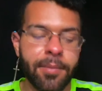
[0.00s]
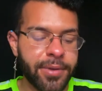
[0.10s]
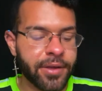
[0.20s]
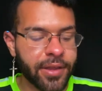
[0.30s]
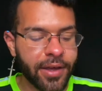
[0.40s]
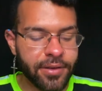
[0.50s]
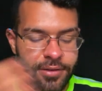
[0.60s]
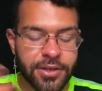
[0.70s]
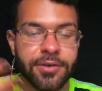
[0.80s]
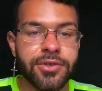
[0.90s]
Being like,
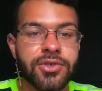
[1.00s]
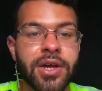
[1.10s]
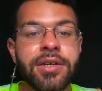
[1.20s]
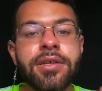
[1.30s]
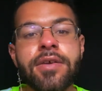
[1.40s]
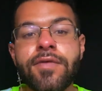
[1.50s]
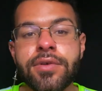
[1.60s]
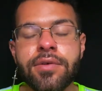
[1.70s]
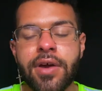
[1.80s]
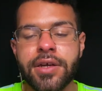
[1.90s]
you know, they're trying to give you
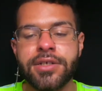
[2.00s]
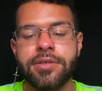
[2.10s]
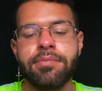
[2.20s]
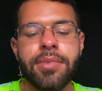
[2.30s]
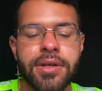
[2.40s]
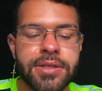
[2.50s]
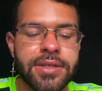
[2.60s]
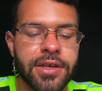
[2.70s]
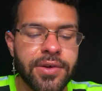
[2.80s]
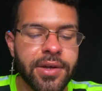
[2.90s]
direction, but it's
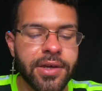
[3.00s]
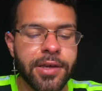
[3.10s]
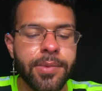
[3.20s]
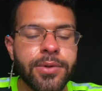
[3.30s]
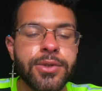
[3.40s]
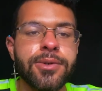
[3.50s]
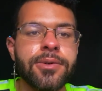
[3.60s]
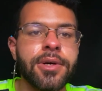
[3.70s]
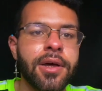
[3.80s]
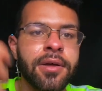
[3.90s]
like you're not able
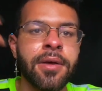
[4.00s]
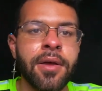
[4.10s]
to uh,